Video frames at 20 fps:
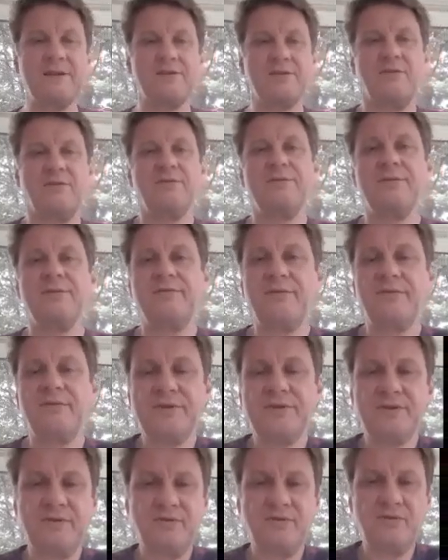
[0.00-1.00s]
So the
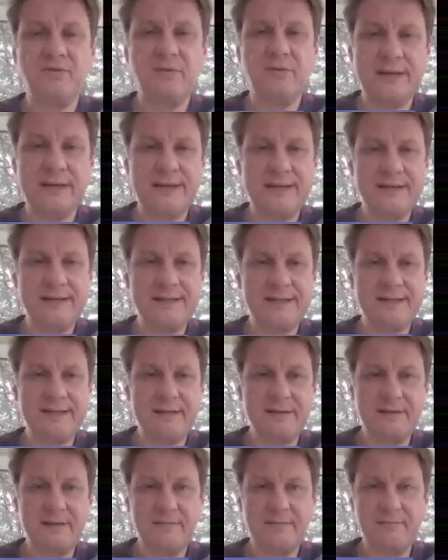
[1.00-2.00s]
first rule is
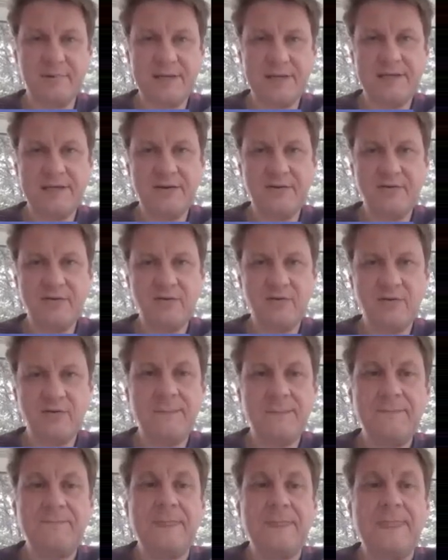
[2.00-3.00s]
the basic
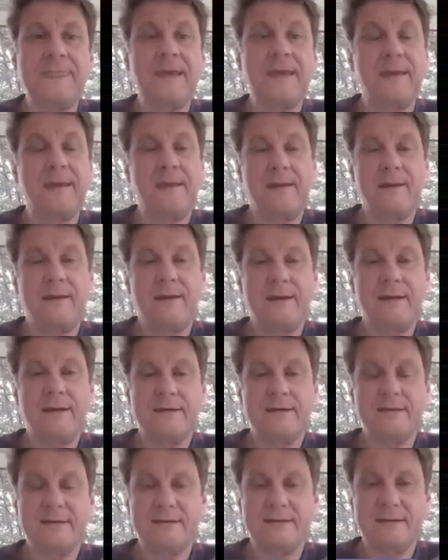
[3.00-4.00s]
rule.
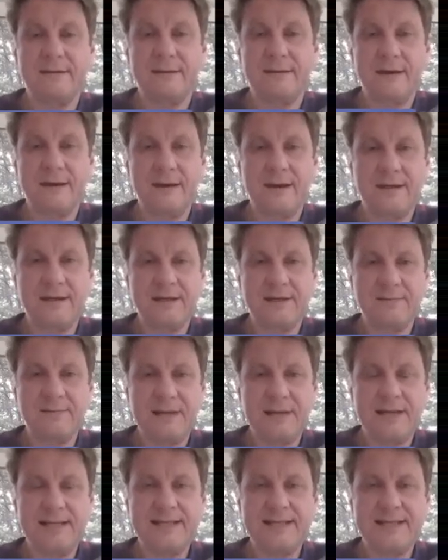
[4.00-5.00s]
It
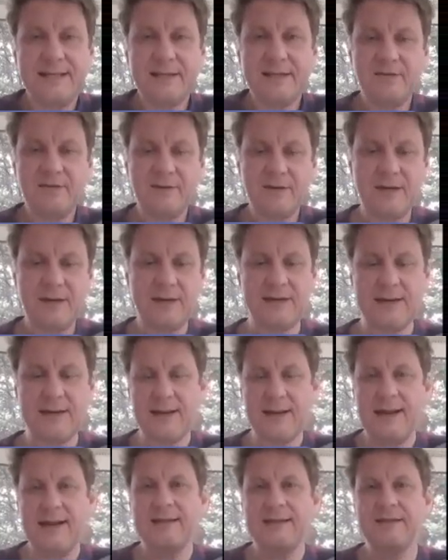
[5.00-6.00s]
explains that you
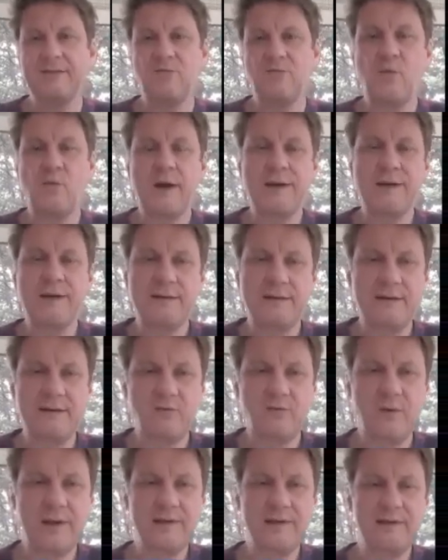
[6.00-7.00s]
can add 1
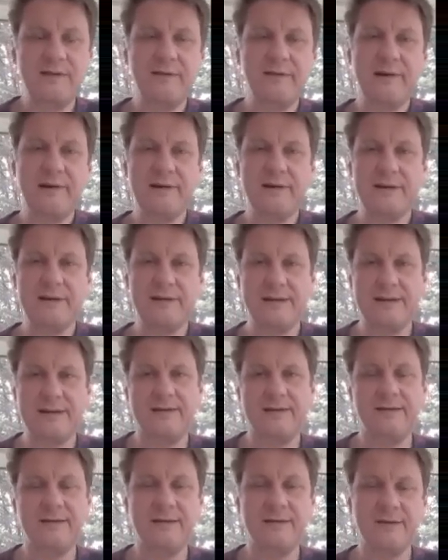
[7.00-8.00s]
in one rank,
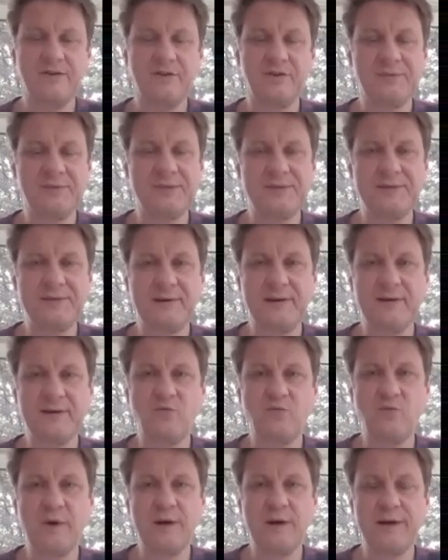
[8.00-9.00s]

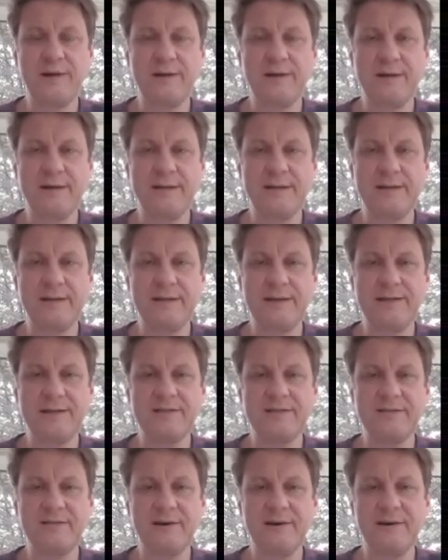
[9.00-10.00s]
subtract 1 in the
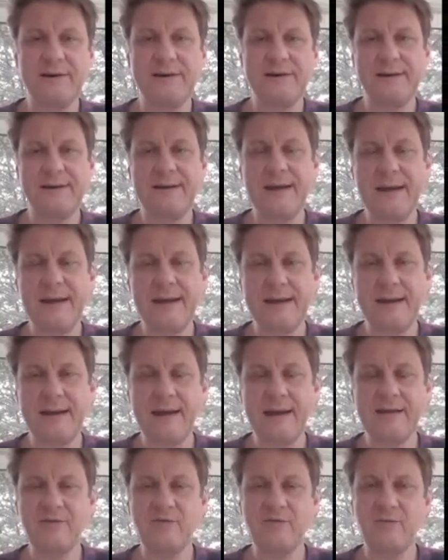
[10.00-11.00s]
next rank, and
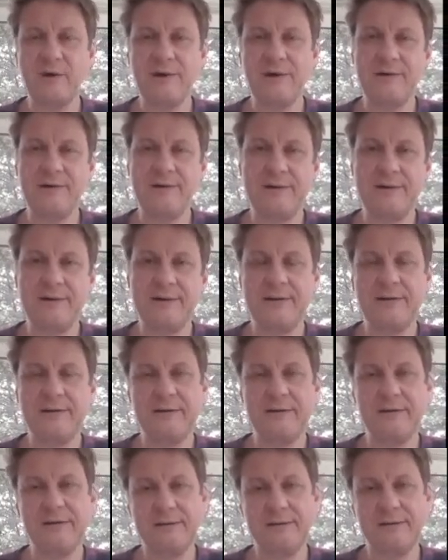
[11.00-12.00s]
add 1
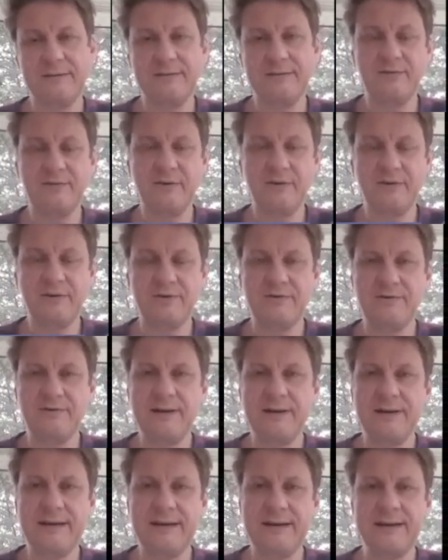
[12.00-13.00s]
in the third
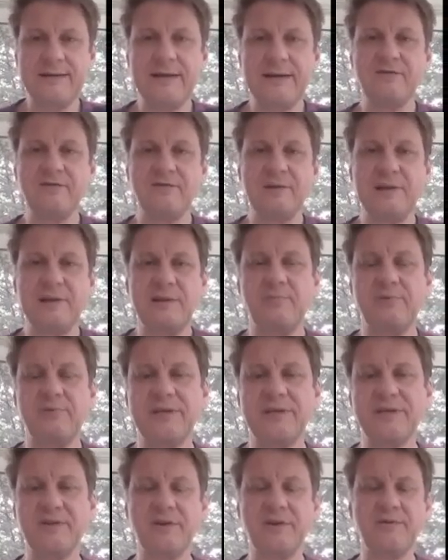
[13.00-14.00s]
rank, and that will
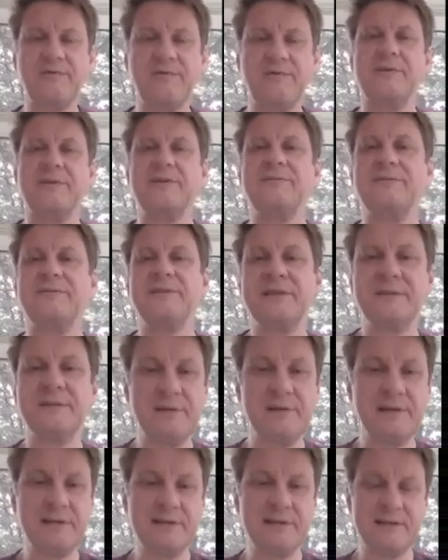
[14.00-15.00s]
preserve
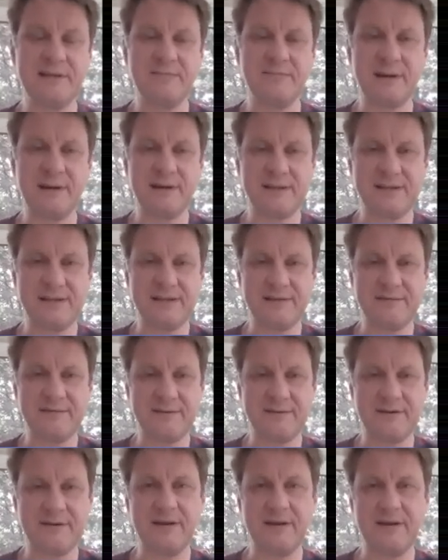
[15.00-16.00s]
divisibility by
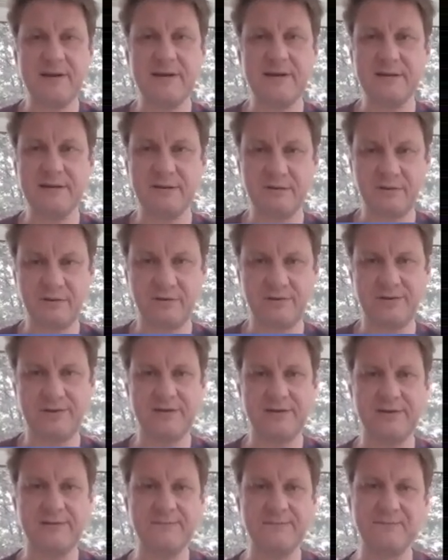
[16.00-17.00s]
7 and
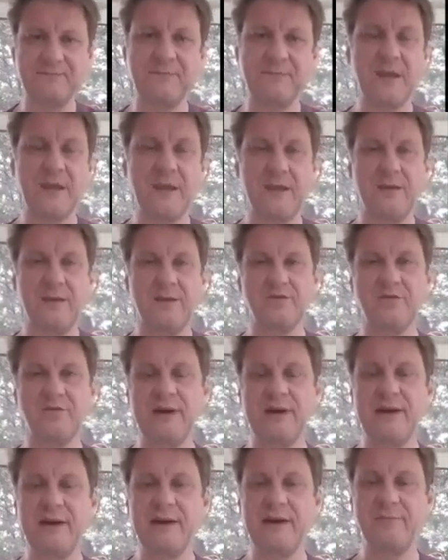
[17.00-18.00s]
13.
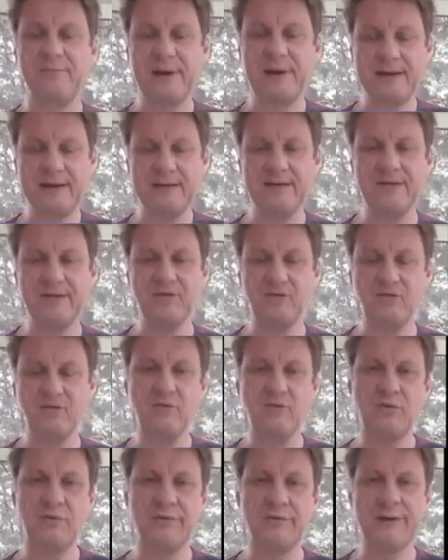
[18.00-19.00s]
So by applying this
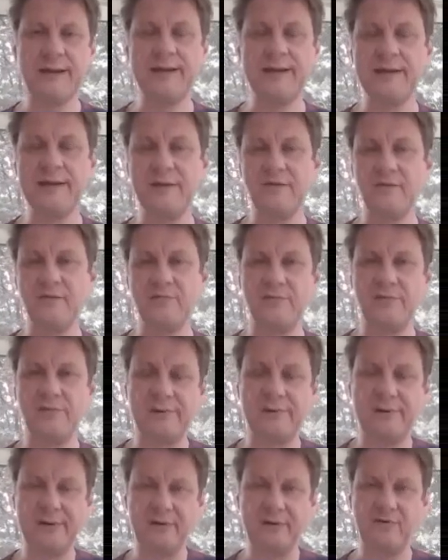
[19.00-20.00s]
rule on any
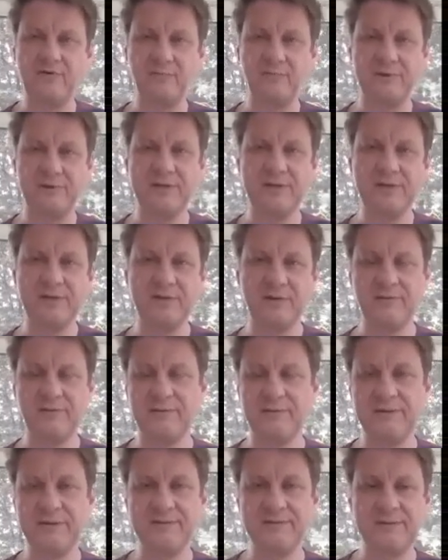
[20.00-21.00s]
number, you
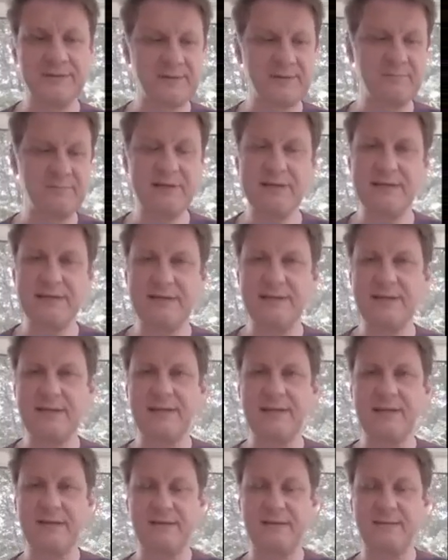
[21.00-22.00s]
preserve
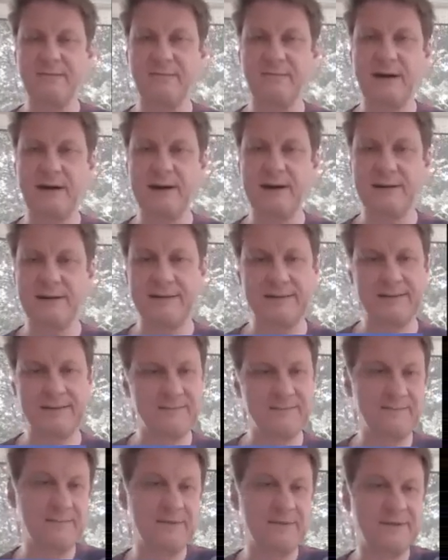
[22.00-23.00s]
divisibility by
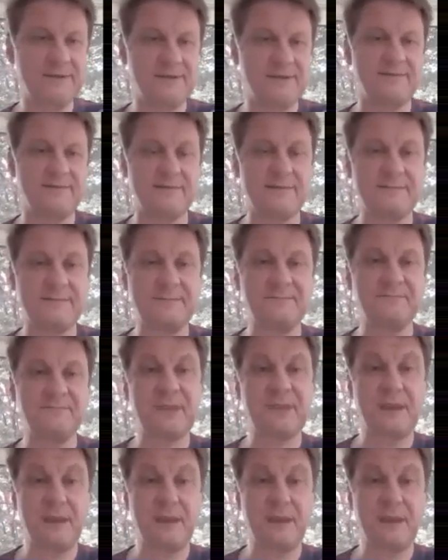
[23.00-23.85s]
7.